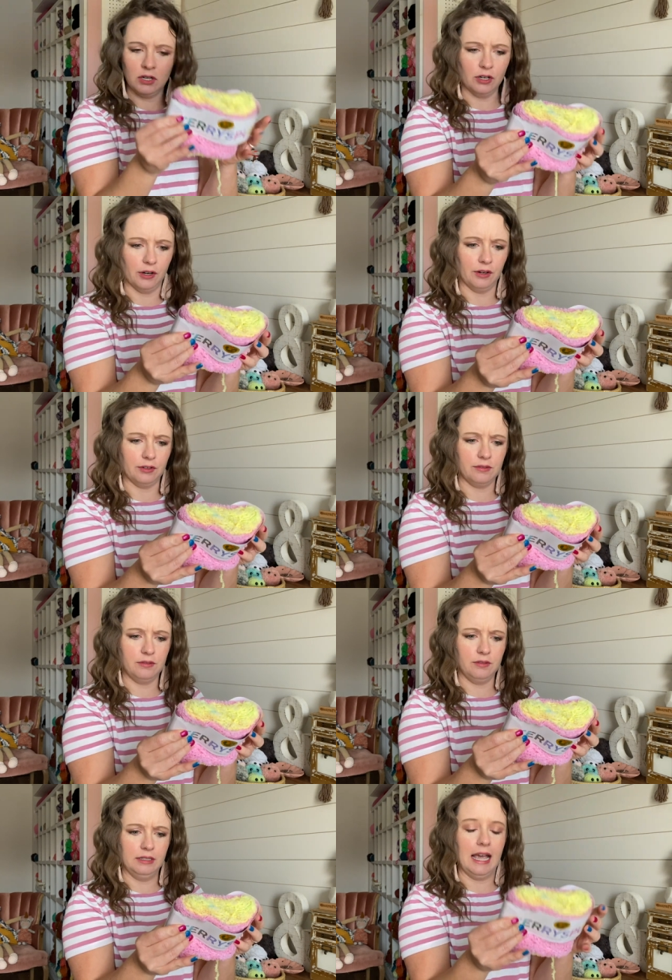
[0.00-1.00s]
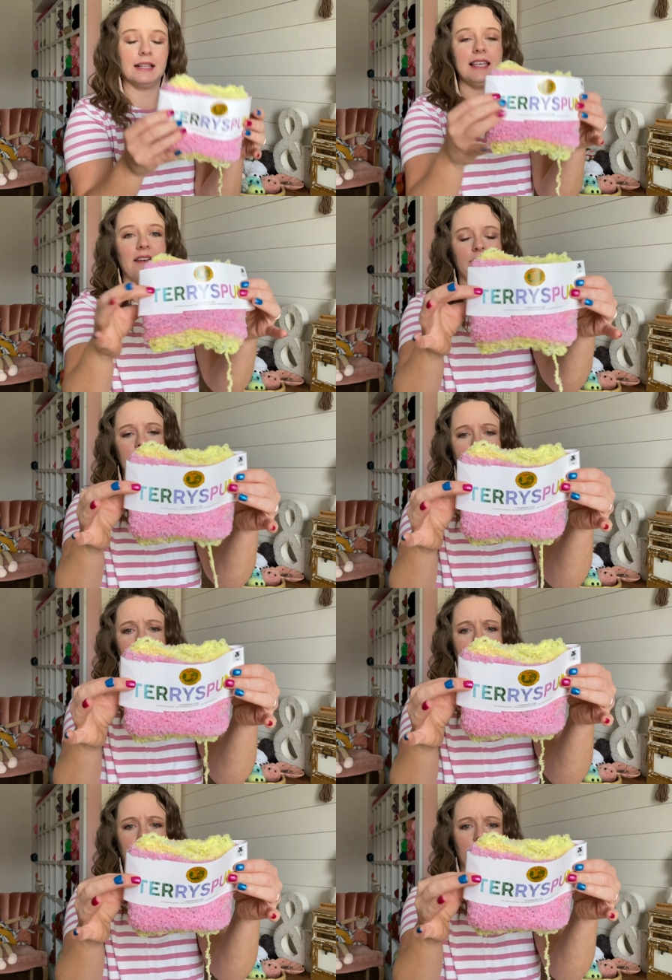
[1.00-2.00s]
or yeah,
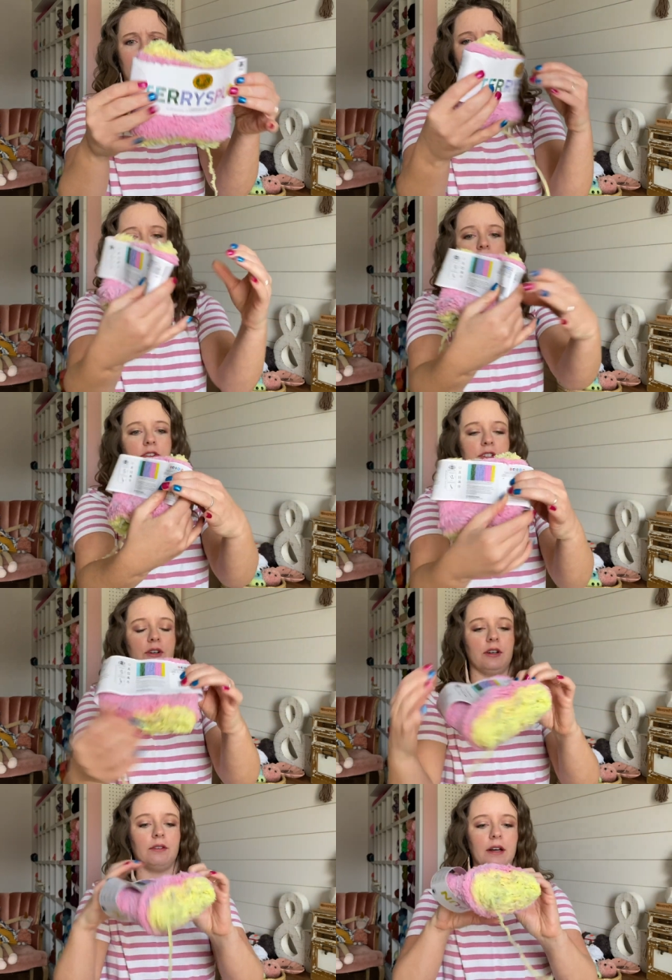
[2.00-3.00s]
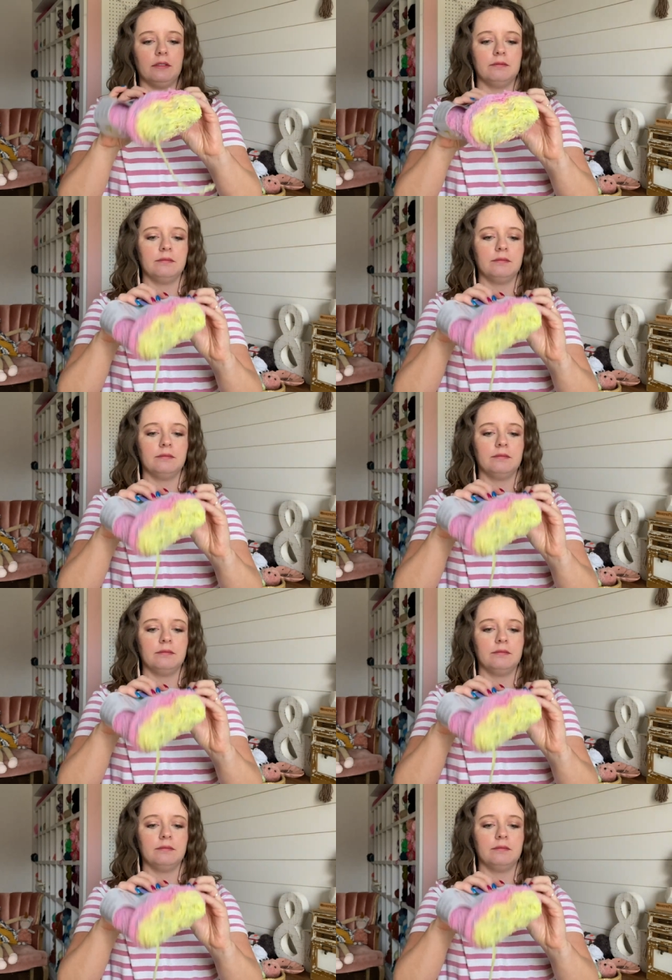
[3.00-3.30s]
Taffy. I'll just turn it around.